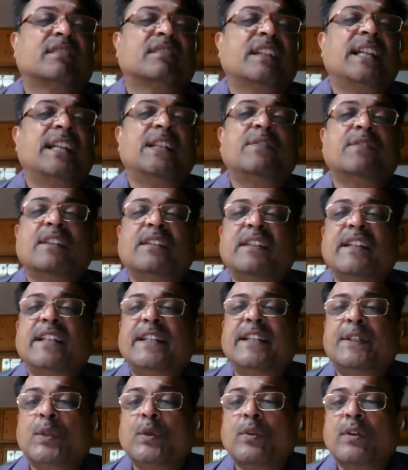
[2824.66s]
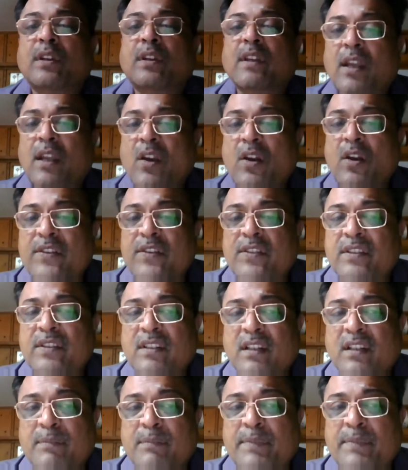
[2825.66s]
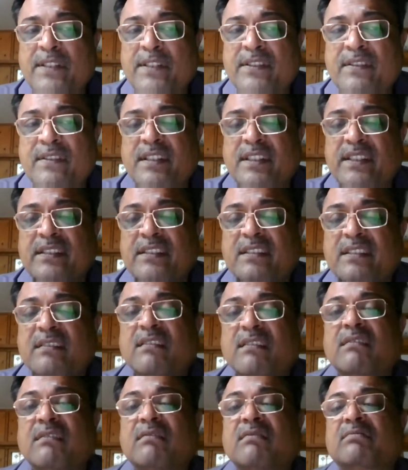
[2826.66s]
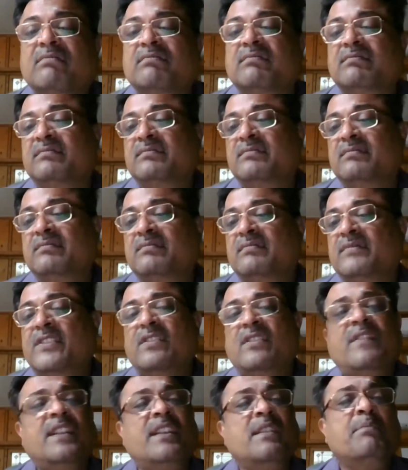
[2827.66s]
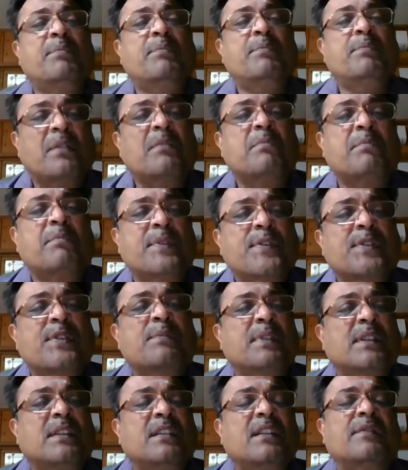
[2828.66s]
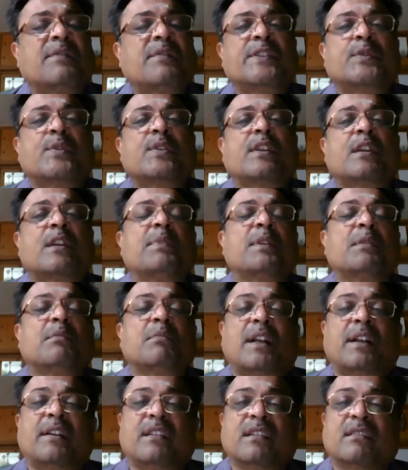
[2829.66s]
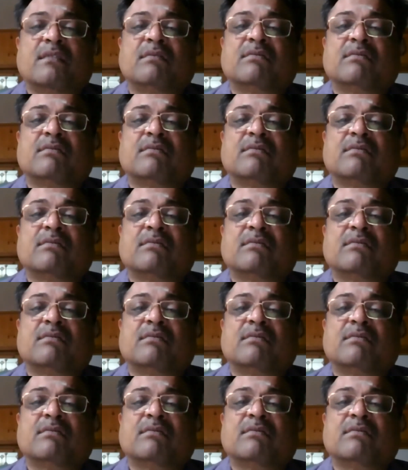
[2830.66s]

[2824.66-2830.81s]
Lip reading: it will lead to chaos in administration. This is a very important principle that we should keep in mind.